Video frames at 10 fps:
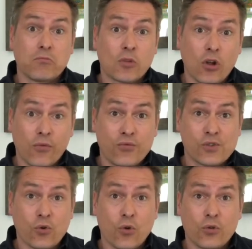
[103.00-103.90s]
golf
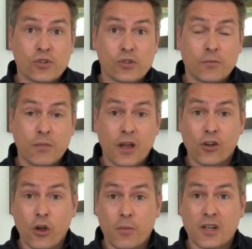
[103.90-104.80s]
resorts and
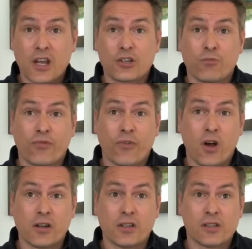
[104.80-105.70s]
accommodation
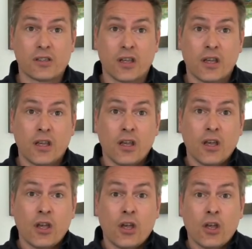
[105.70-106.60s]
providers.
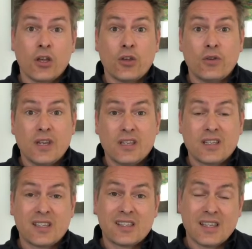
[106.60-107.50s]
You need to
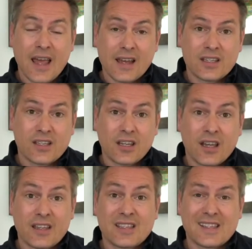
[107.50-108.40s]
set
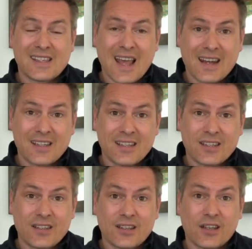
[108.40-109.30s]
a
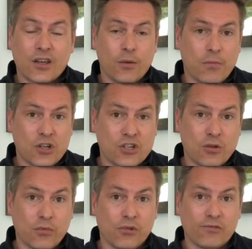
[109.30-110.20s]
standard
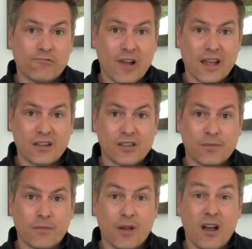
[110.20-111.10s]
commissionable rate
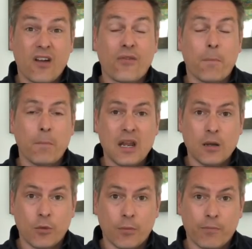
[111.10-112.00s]
of a
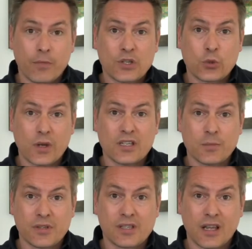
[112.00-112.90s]
minimum
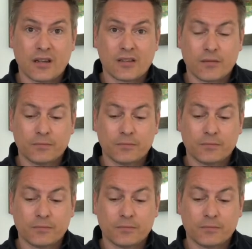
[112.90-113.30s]
20%.